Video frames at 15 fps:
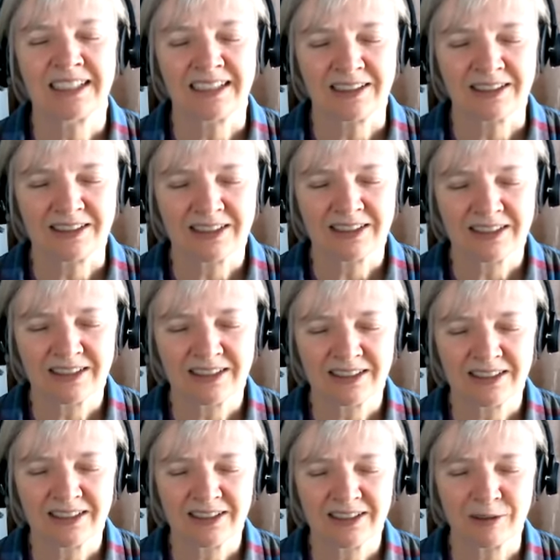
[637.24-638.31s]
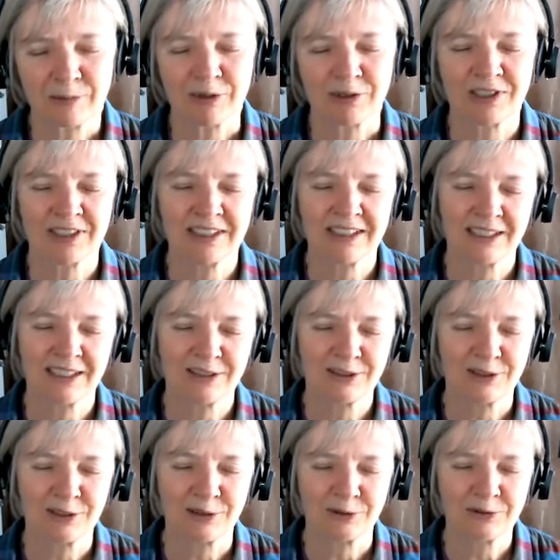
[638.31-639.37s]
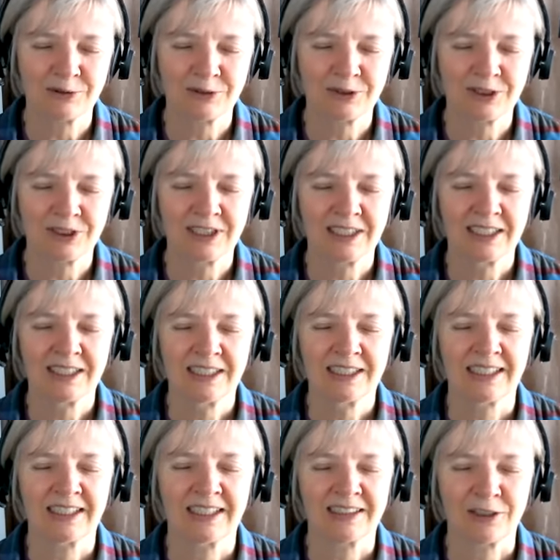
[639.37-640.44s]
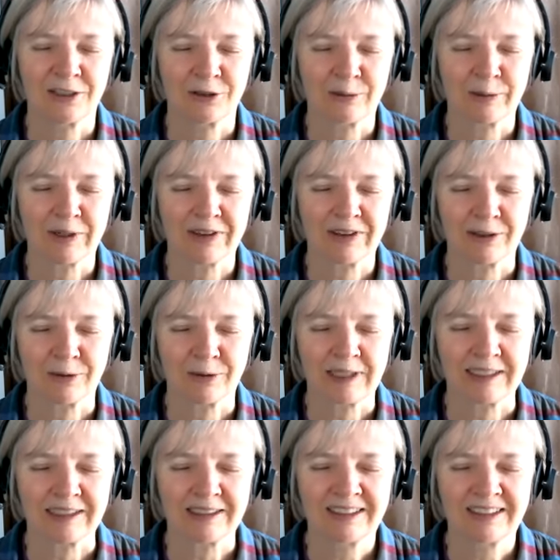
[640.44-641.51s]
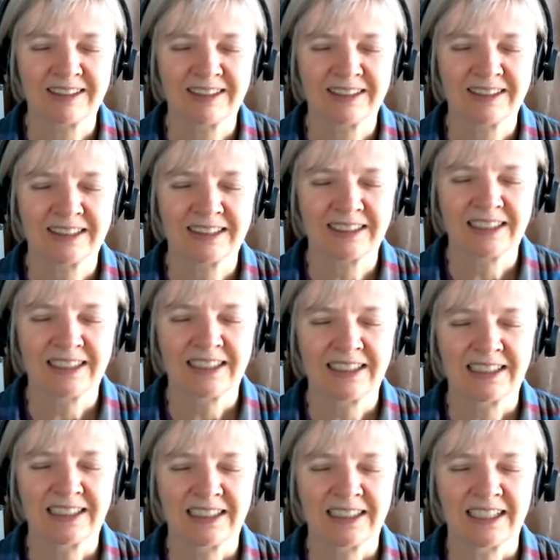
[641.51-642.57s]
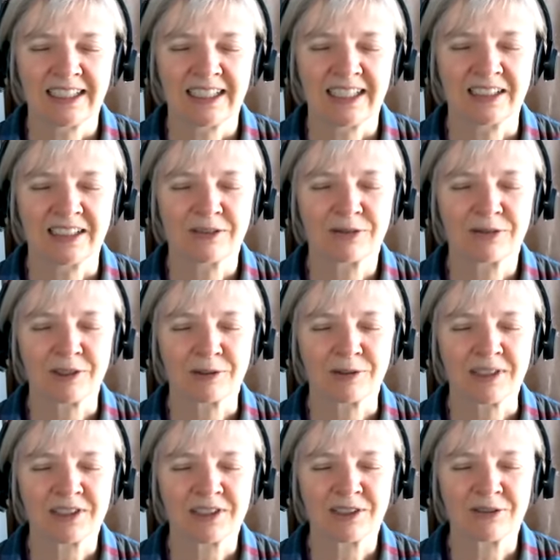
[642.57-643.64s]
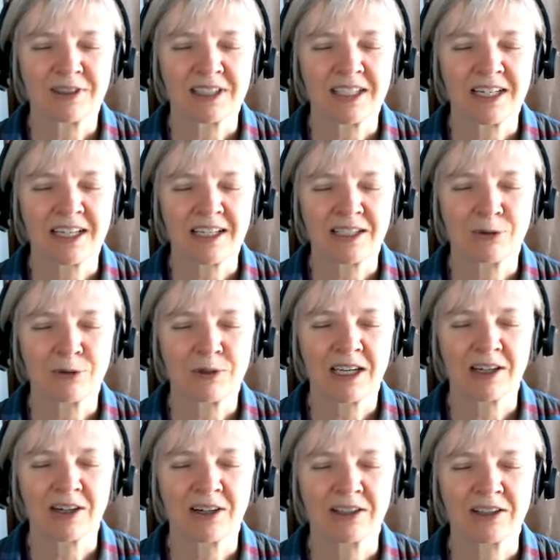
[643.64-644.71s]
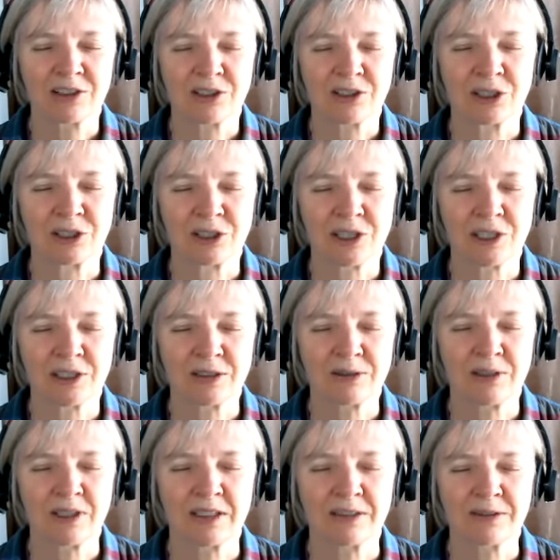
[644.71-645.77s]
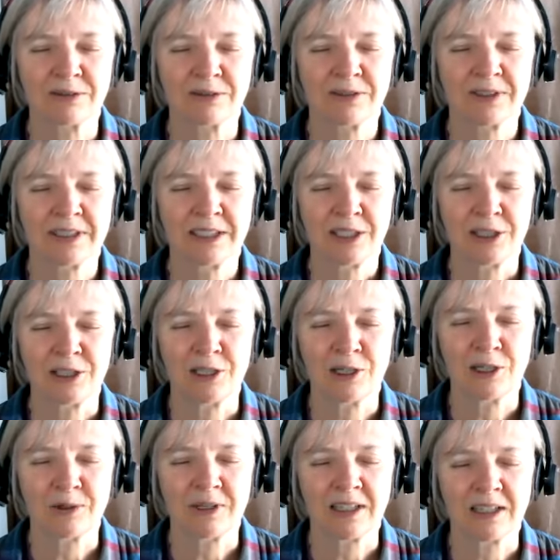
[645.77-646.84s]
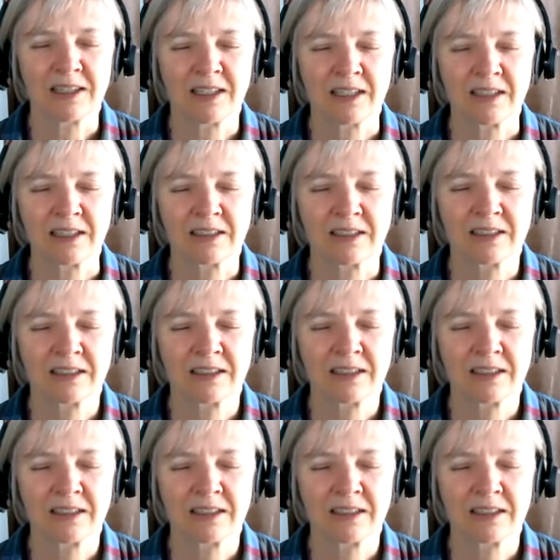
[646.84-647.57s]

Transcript: And the person thanks you, and they go about their way. And for the rest of the day, you carry this glow of knowing that